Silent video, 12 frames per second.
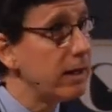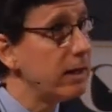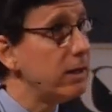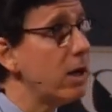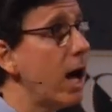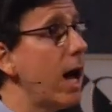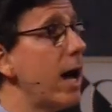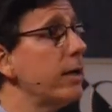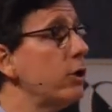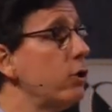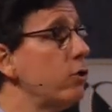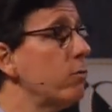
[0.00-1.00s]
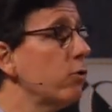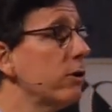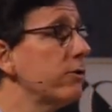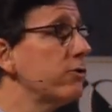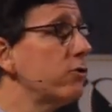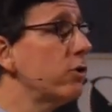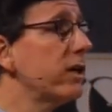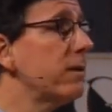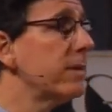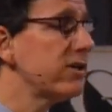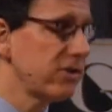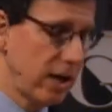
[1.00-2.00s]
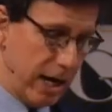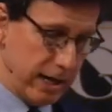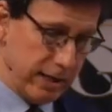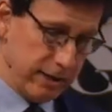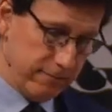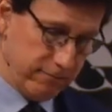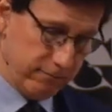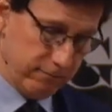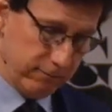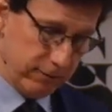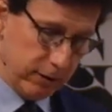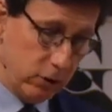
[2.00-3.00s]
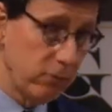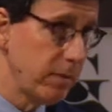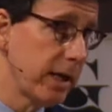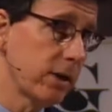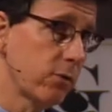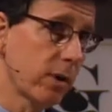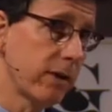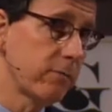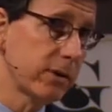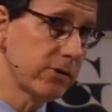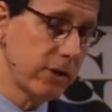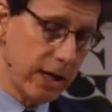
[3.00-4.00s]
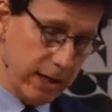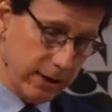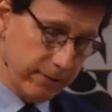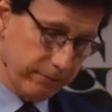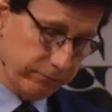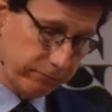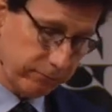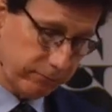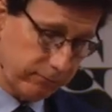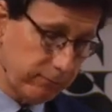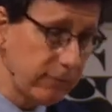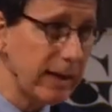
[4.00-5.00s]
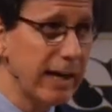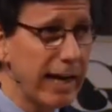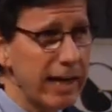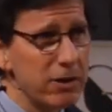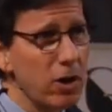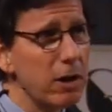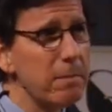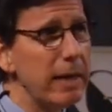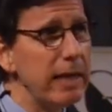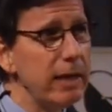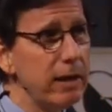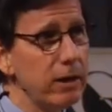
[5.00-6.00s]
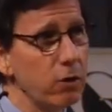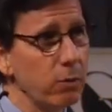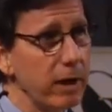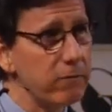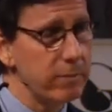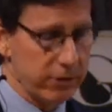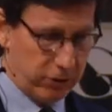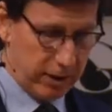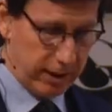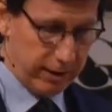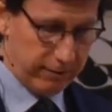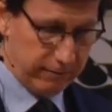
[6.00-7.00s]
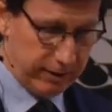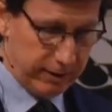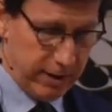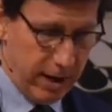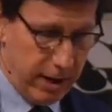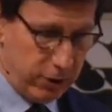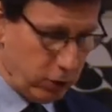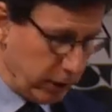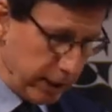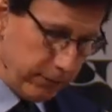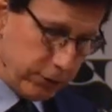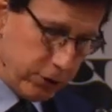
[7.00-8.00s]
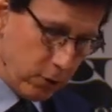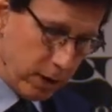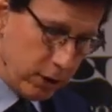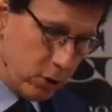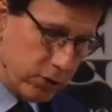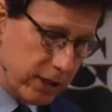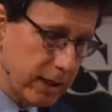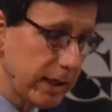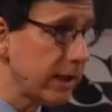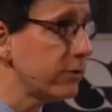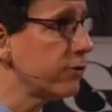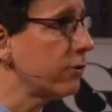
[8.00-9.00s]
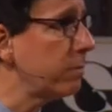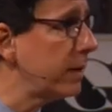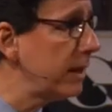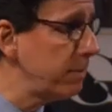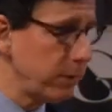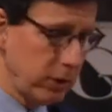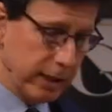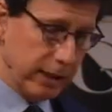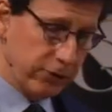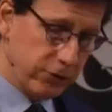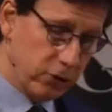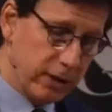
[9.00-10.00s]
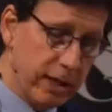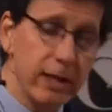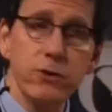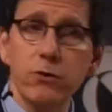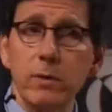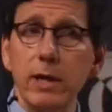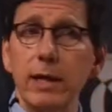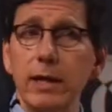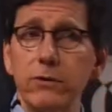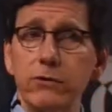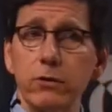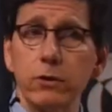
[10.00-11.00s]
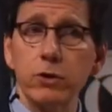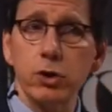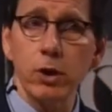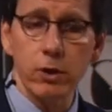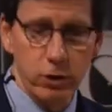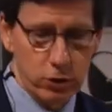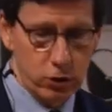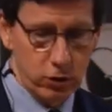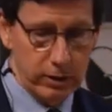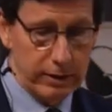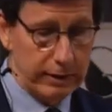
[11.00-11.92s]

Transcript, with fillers: Non humorous took him aside You've made a grave mistake and are making a grave mistake. Your gifts you are using against your people, against your country, against your church.